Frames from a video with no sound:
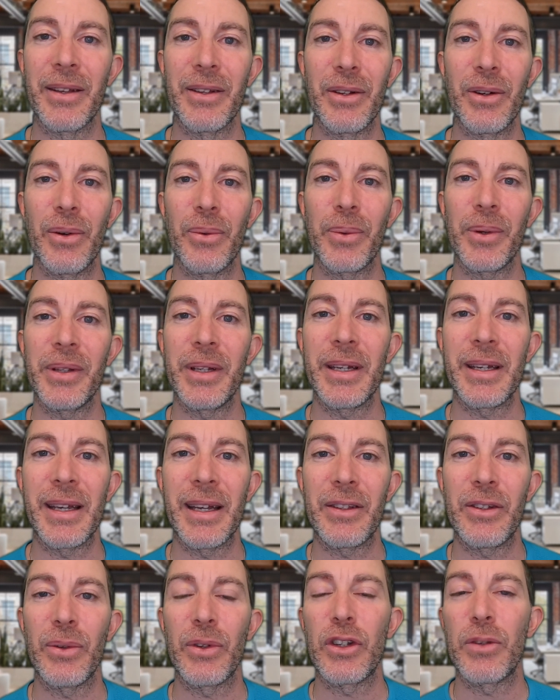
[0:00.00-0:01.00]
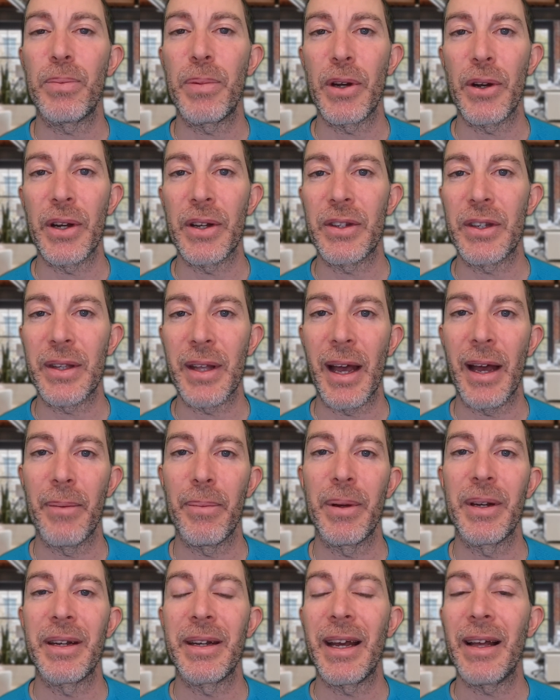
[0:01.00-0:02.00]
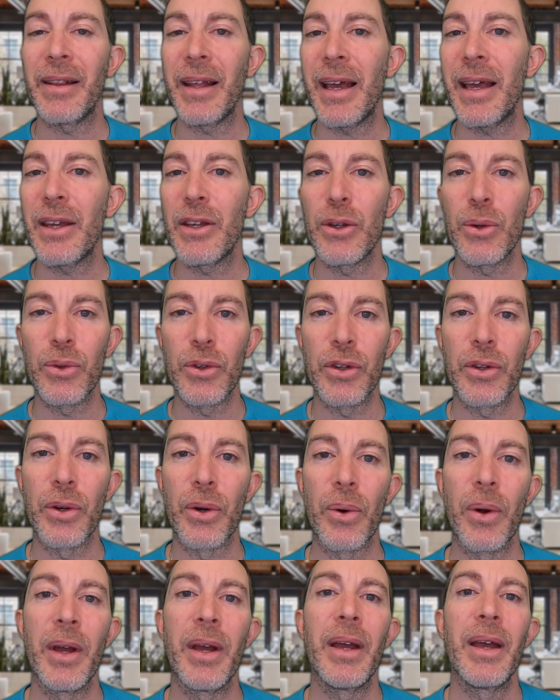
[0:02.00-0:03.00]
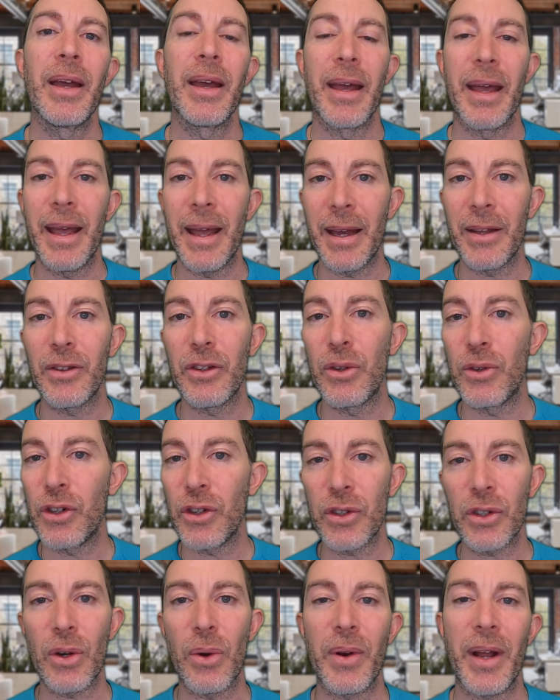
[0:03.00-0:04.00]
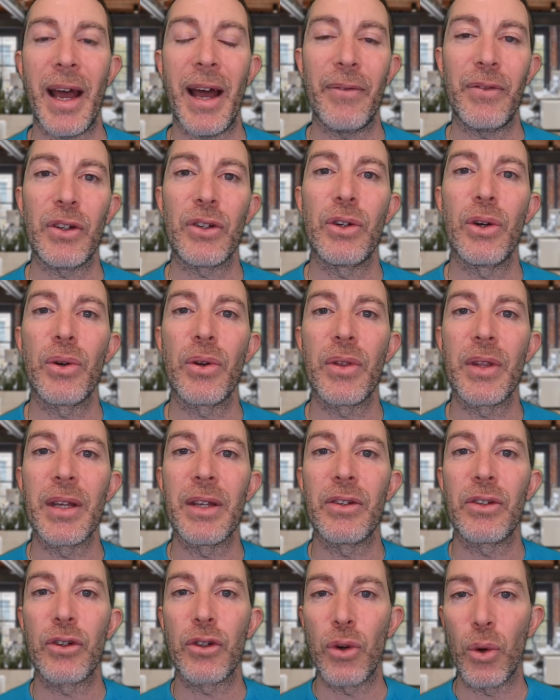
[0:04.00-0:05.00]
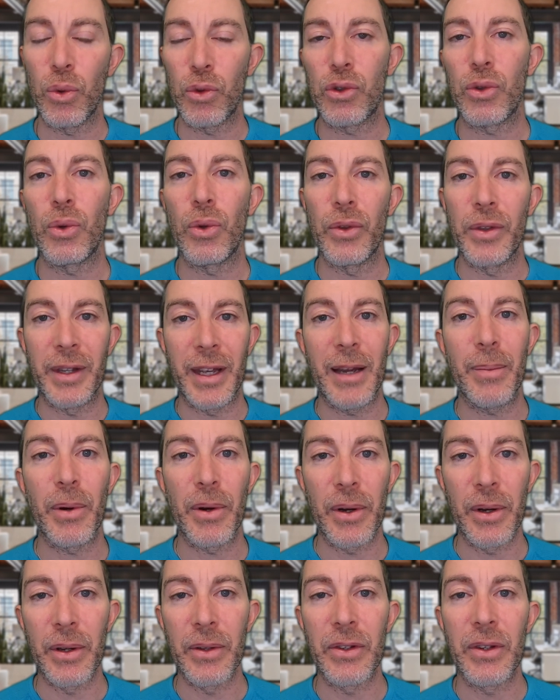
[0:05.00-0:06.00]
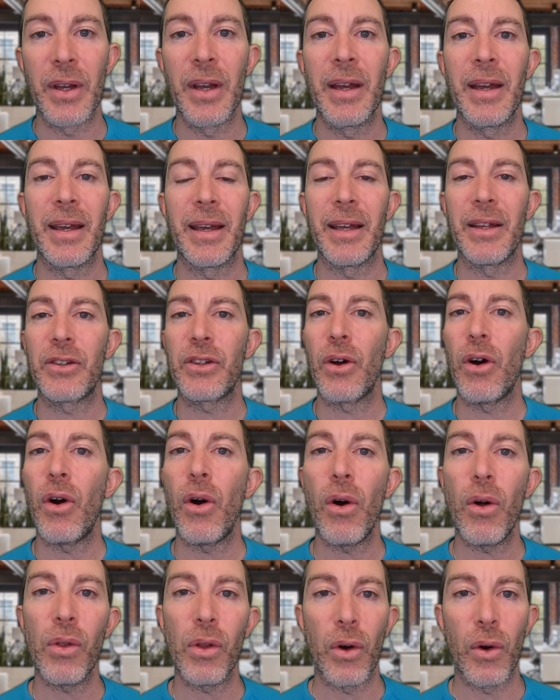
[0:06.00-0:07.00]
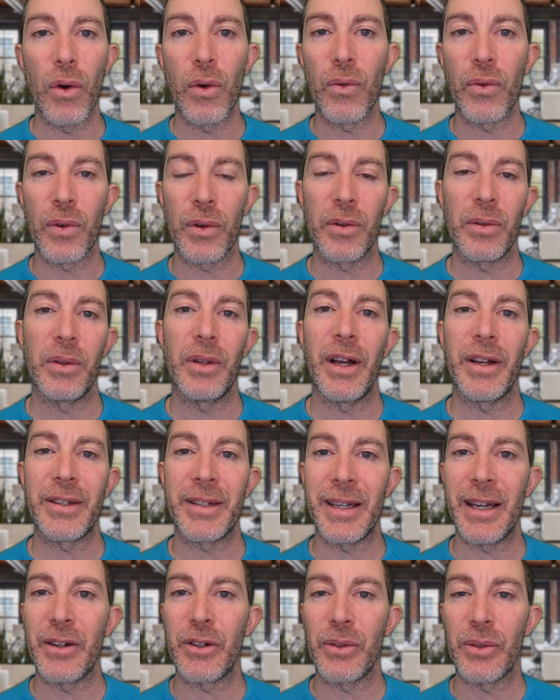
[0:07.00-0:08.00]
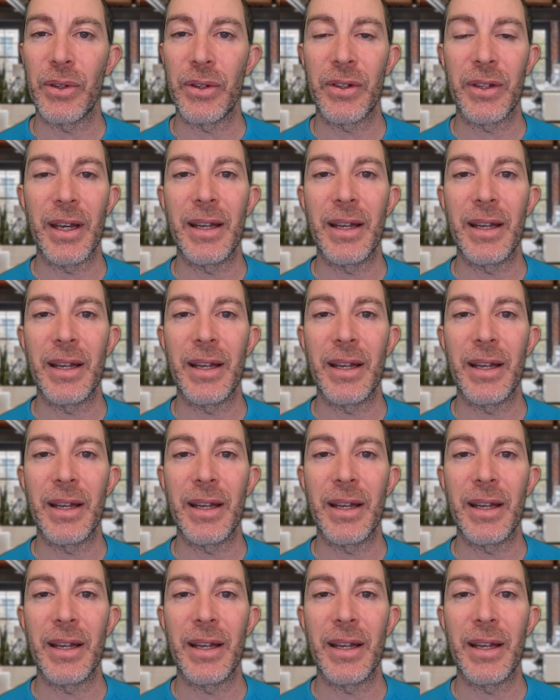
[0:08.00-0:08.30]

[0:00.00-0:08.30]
You don't really get to experience that. But in LA, you do. And you just don't have to go to these cultural neighborhoods. It's all over Los Angeles.